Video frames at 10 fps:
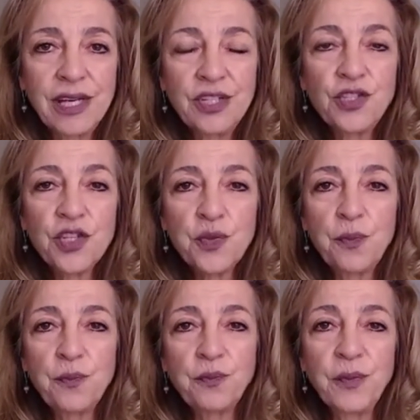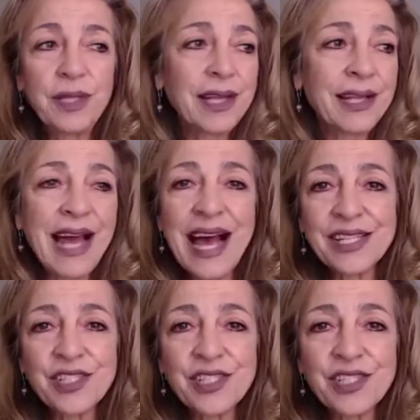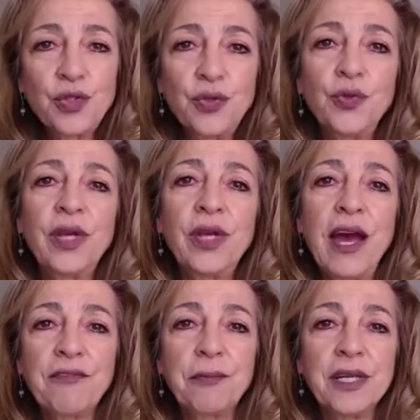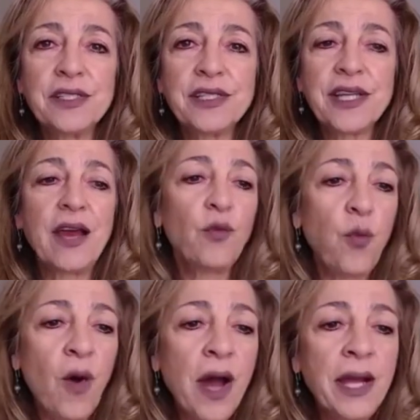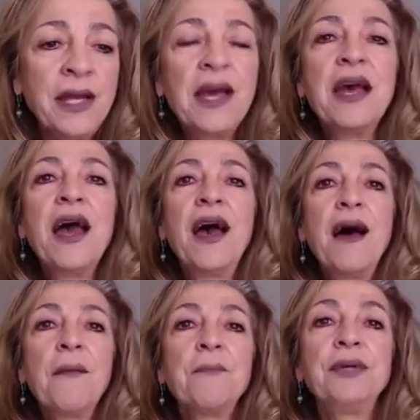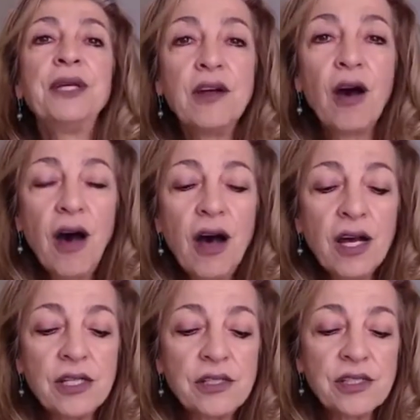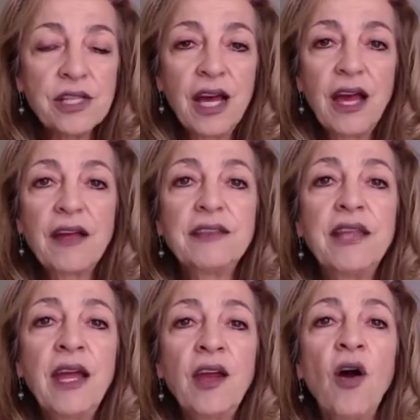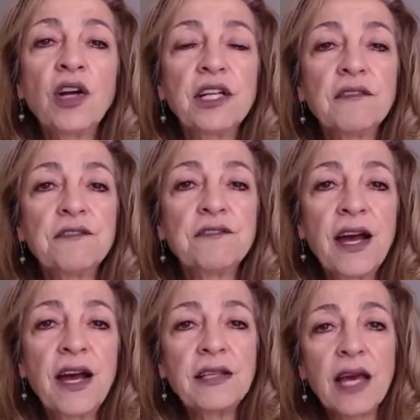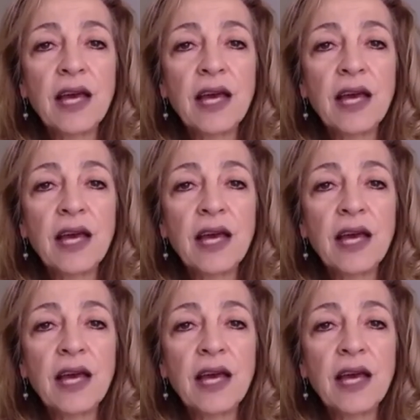just in the last two and a half months. And why? Because they are confined at